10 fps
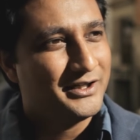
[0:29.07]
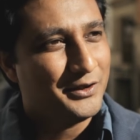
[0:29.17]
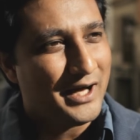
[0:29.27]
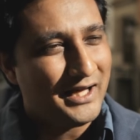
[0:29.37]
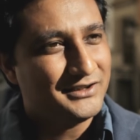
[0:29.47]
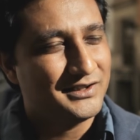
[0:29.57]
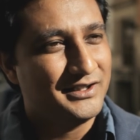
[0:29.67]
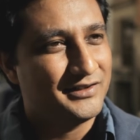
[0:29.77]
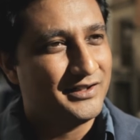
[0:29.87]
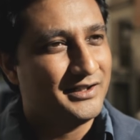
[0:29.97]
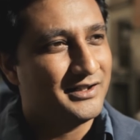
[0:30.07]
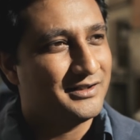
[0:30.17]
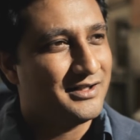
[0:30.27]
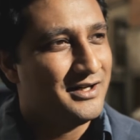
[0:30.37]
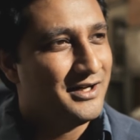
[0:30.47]
you're actually
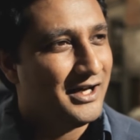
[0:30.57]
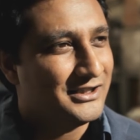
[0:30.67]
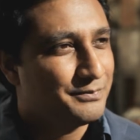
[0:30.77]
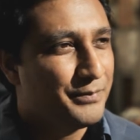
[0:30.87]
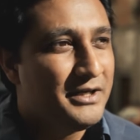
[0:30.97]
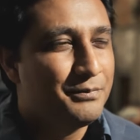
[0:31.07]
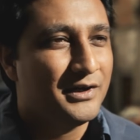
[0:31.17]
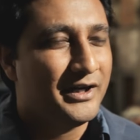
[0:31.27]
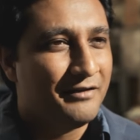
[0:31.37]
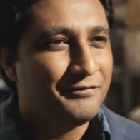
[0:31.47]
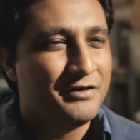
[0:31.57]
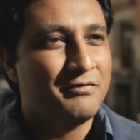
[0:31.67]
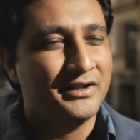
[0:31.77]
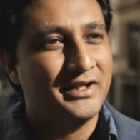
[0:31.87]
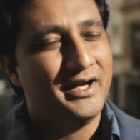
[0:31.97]
treated as people, and
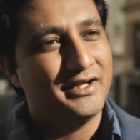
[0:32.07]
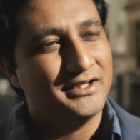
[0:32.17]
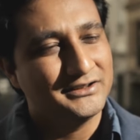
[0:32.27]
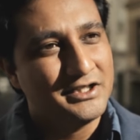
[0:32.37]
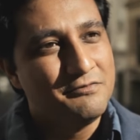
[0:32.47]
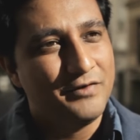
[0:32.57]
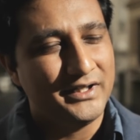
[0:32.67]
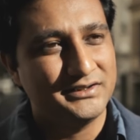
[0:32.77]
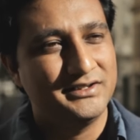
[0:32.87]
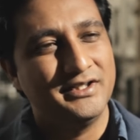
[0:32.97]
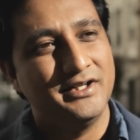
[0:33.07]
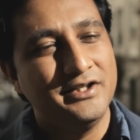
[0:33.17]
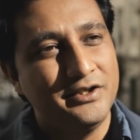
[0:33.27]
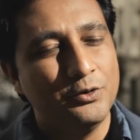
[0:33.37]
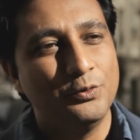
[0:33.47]
everyone there is invested
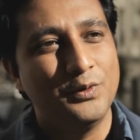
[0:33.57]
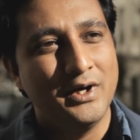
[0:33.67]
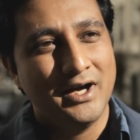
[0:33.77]
in you